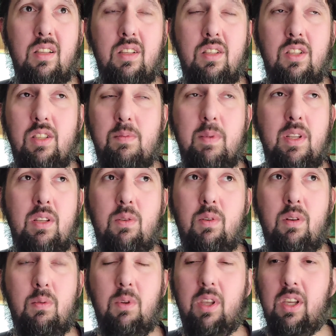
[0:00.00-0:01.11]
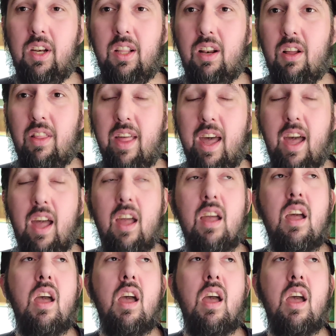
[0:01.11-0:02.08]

she's been doing really good in all that.